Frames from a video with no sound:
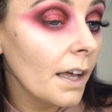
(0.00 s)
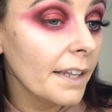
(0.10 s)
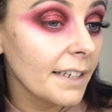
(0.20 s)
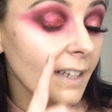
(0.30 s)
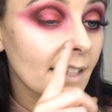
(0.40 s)

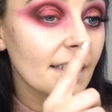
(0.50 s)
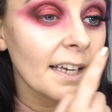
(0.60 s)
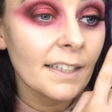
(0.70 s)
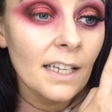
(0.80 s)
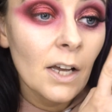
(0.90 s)
And as I
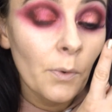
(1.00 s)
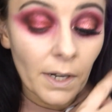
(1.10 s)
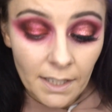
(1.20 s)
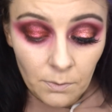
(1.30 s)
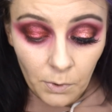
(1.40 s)
said,
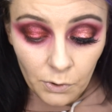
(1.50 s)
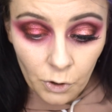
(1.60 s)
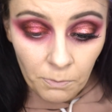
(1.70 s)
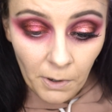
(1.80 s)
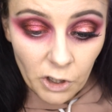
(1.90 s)
I didn't want
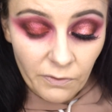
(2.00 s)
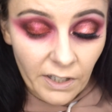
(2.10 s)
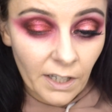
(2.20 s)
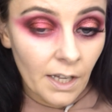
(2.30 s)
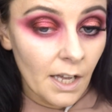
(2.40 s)
too much of
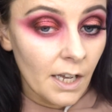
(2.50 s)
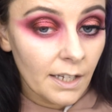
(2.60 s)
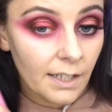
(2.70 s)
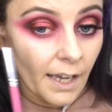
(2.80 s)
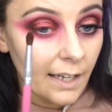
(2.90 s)
it.
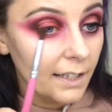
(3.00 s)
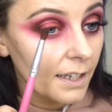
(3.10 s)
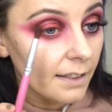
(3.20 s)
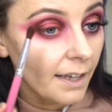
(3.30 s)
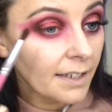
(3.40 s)
Getting
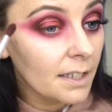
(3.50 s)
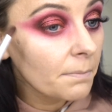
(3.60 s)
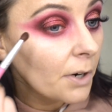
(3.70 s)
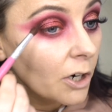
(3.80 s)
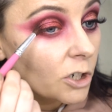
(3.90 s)
this
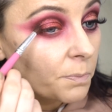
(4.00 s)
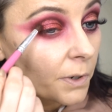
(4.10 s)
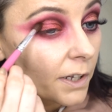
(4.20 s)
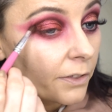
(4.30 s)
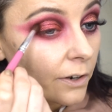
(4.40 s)
brush
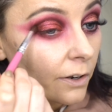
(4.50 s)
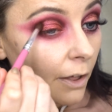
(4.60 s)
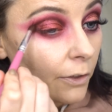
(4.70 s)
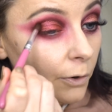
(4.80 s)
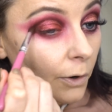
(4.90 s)
with
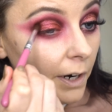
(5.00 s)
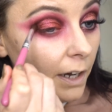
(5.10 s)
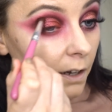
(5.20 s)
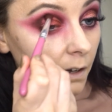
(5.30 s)
nothing on it,